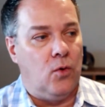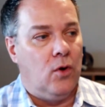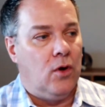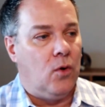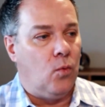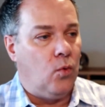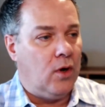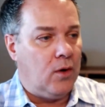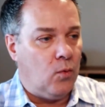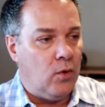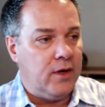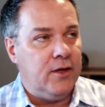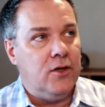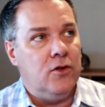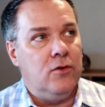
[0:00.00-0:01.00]

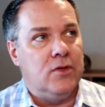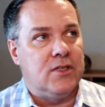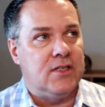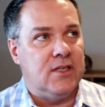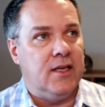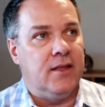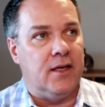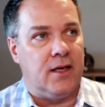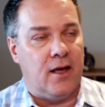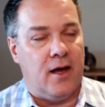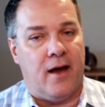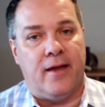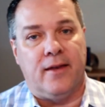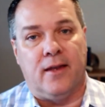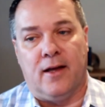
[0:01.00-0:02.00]
what do you see that
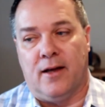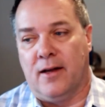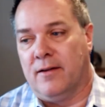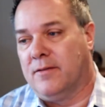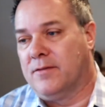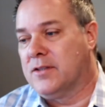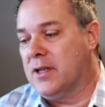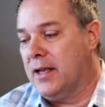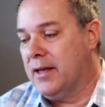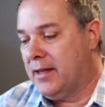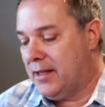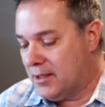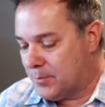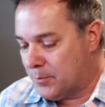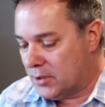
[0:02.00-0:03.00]
God loves, and
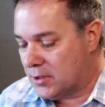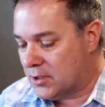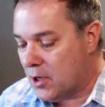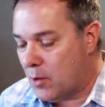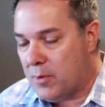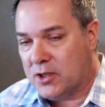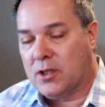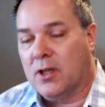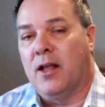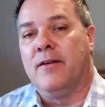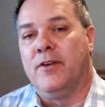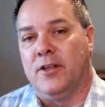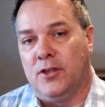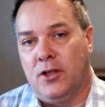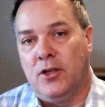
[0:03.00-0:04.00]
He's put so much
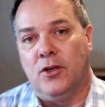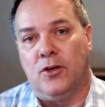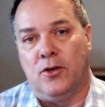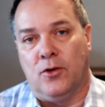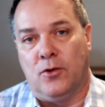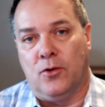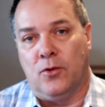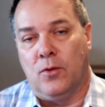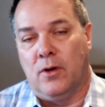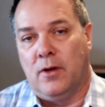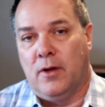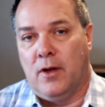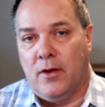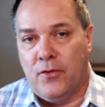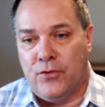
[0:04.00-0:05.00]
love in you
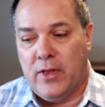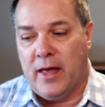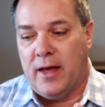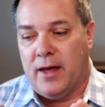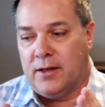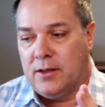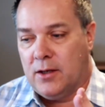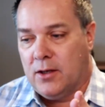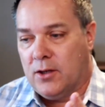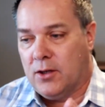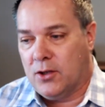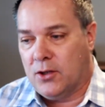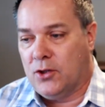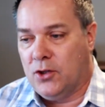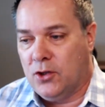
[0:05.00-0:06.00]
that
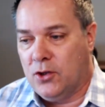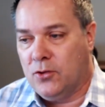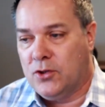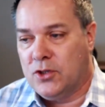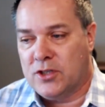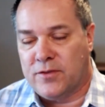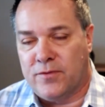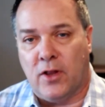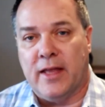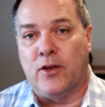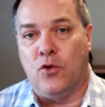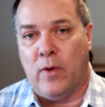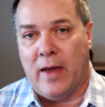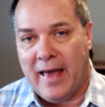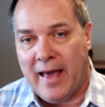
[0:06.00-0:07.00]
you just feel
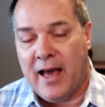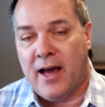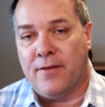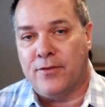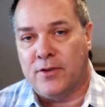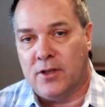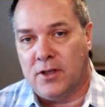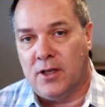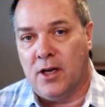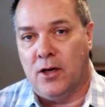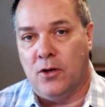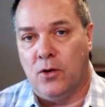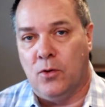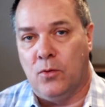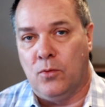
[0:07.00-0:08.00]
like you have to
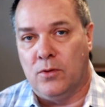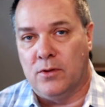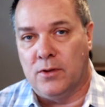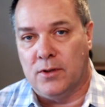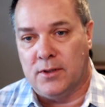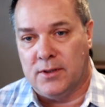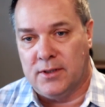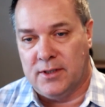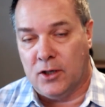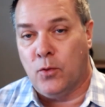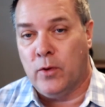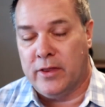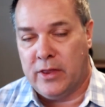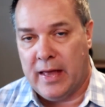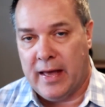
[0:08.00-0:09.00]
go deal
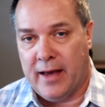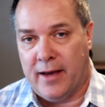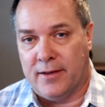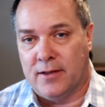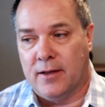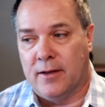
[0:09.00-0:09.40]
with that.